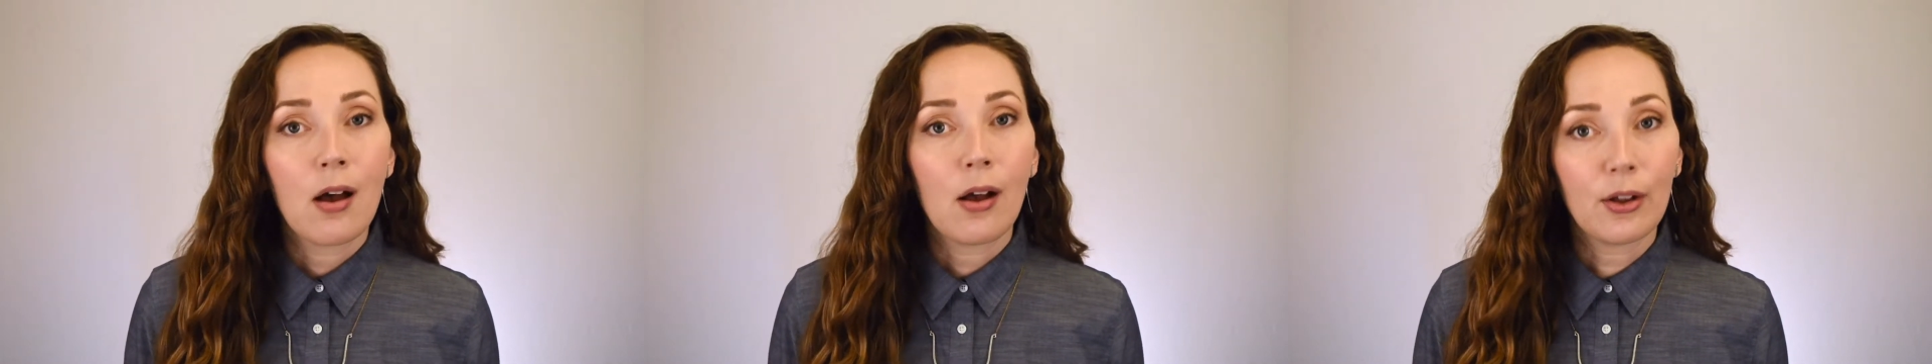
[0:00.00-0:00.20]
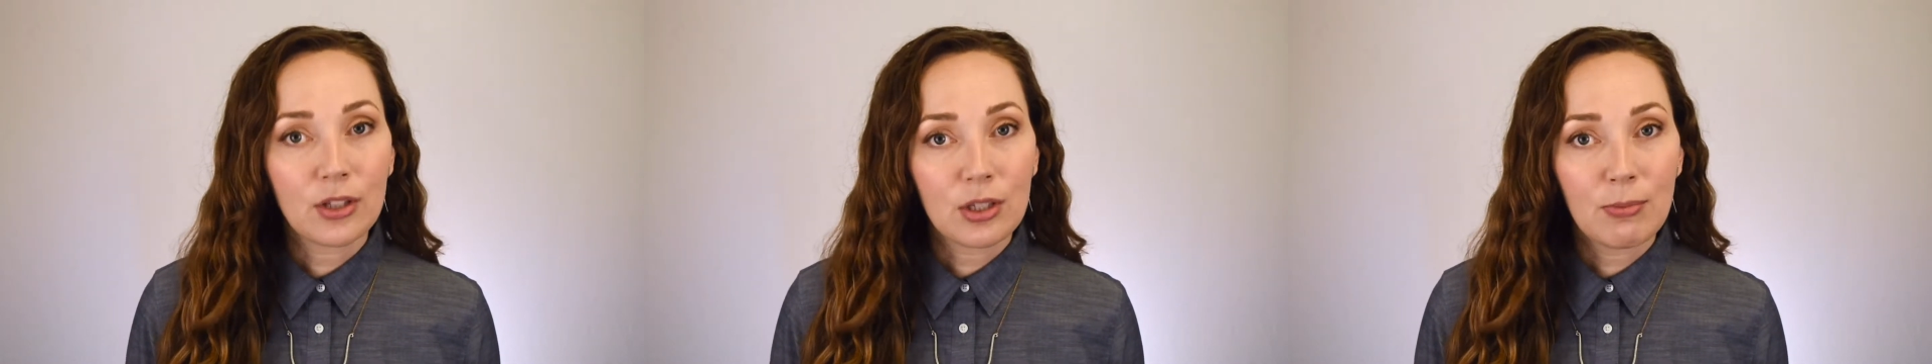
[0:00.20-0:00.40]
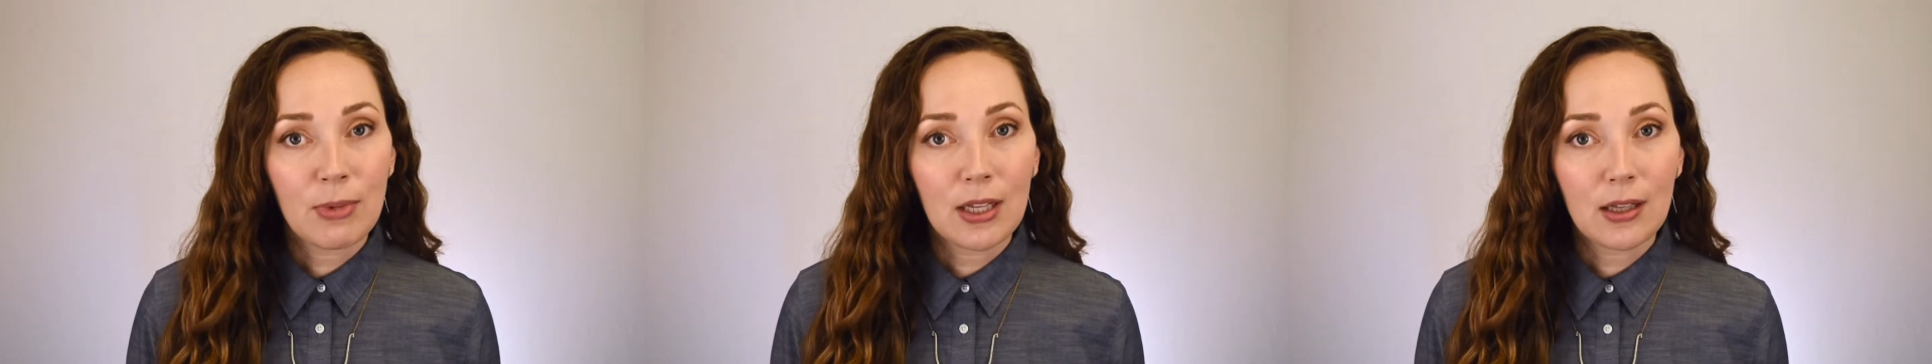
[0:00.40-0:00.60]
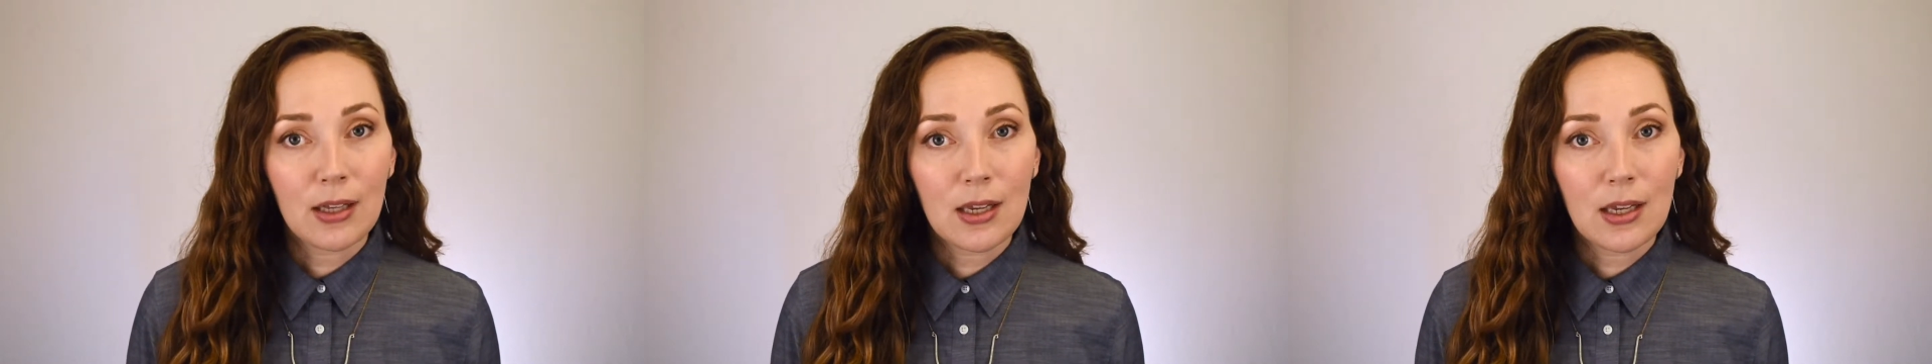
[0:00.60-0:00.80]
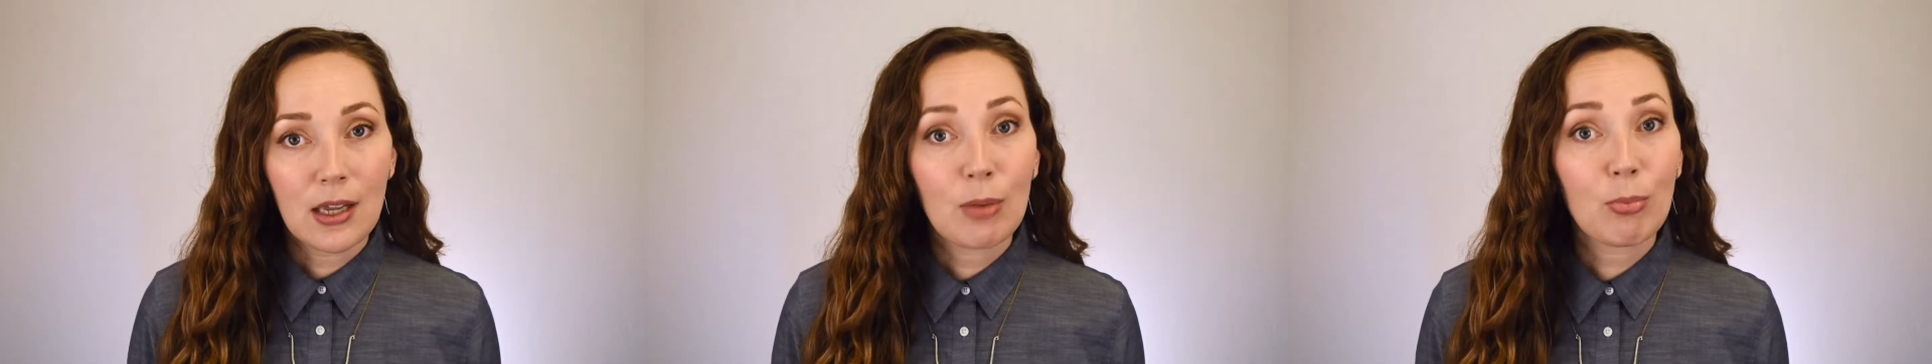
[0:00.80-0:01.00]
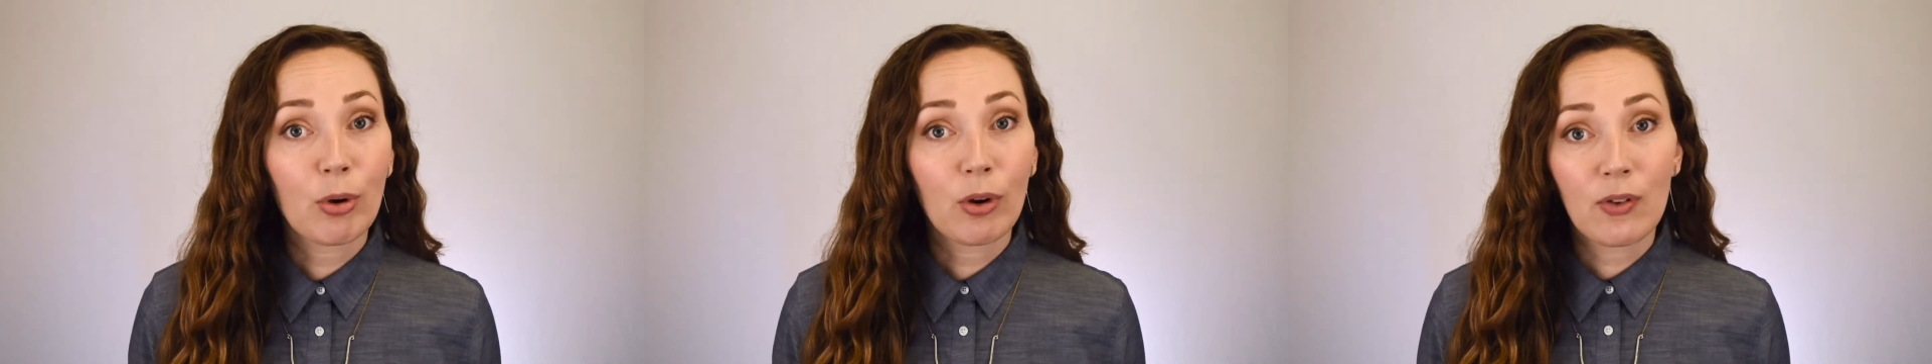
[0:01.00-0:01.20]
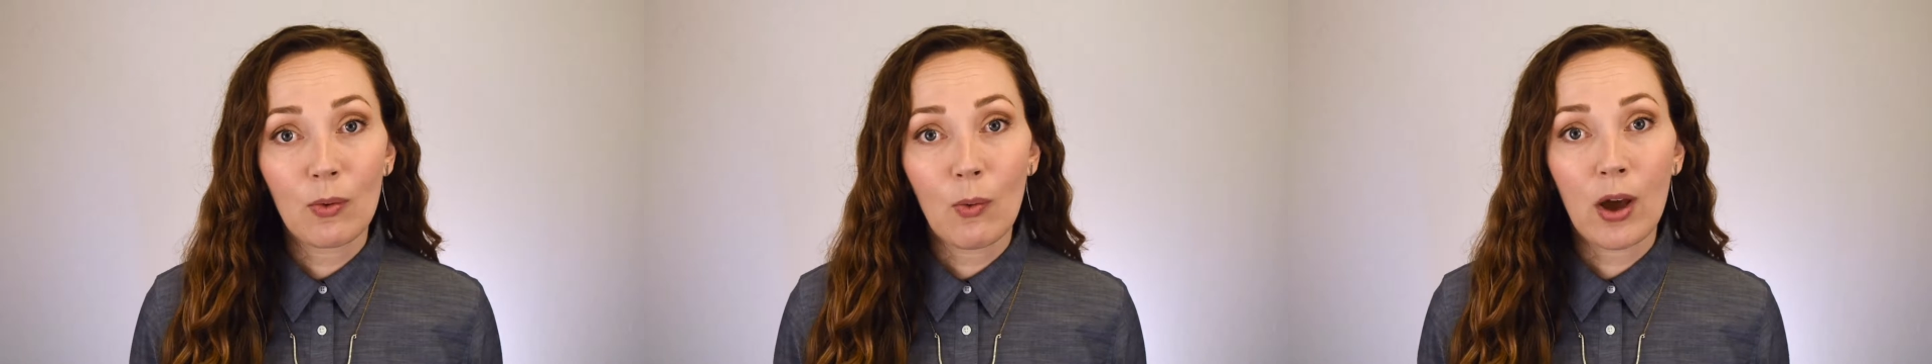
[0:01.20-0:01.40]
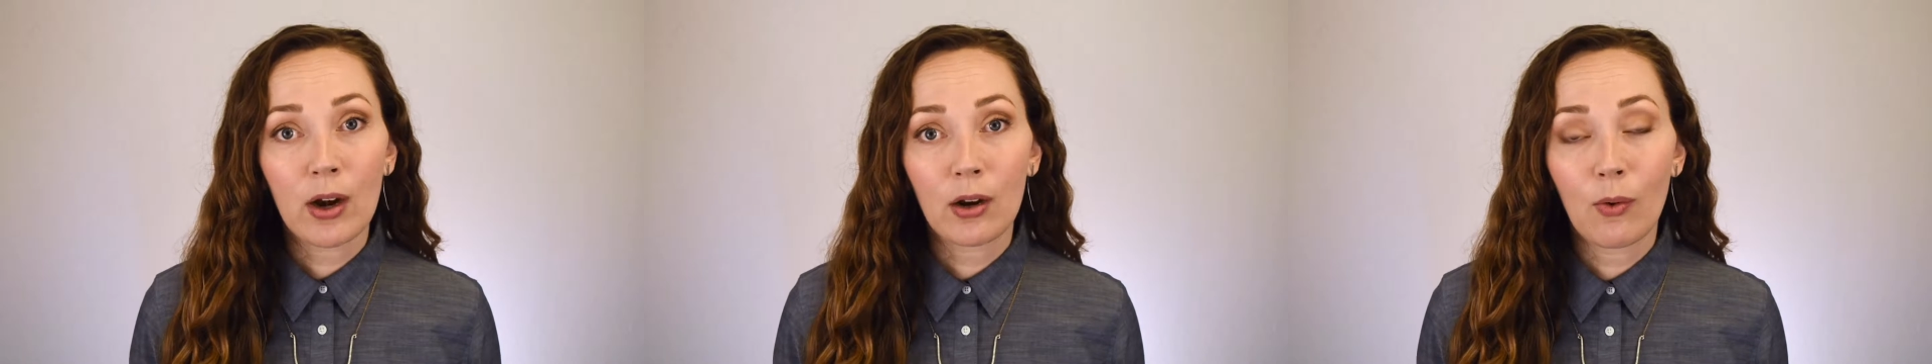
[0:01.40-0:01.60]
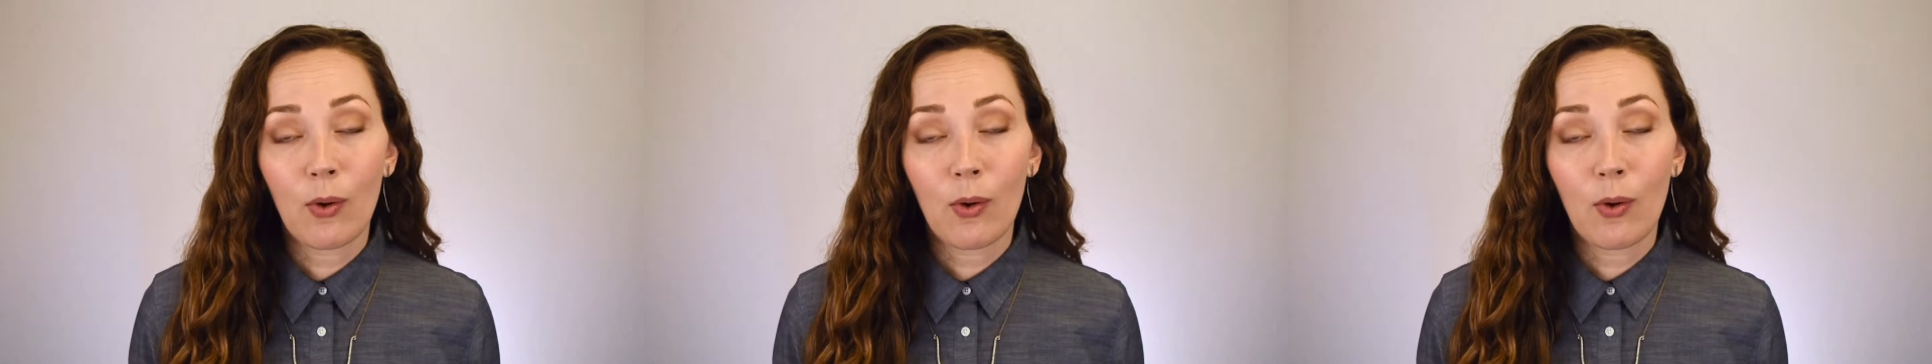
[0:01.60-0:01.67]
Ultimately, improving water